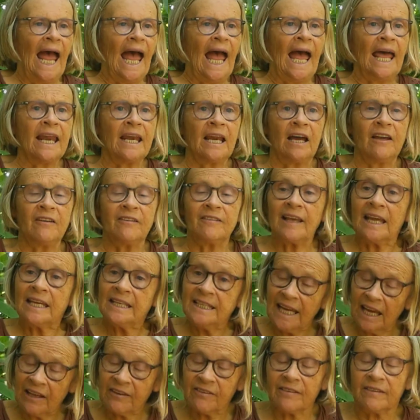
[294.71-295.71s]
And I say,
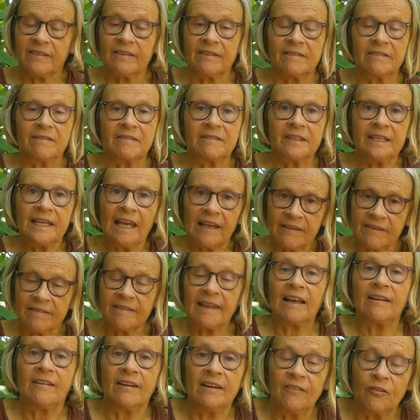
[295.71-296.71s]
yes,
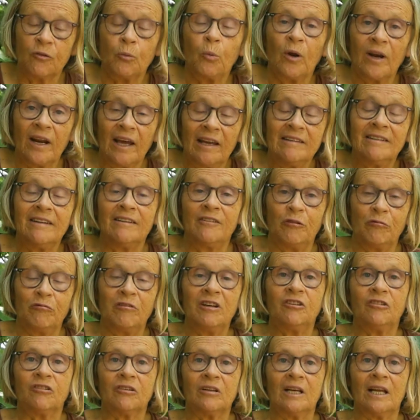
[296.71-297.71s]
that is what I did
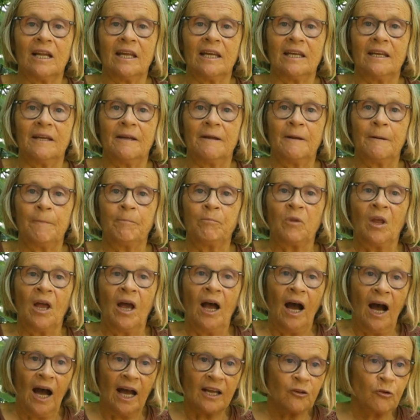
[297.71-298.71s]
originally.
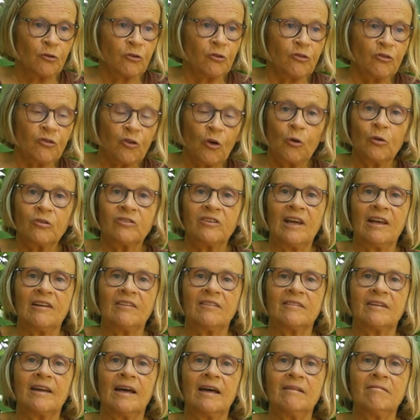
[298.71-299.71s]
I got a soil
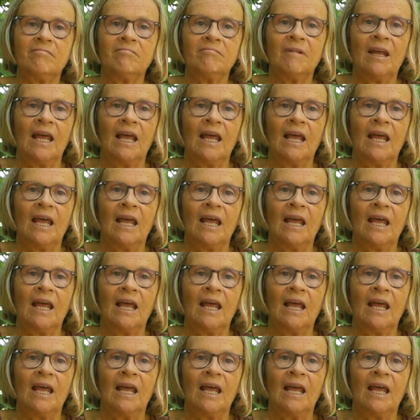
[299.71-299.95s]
test done,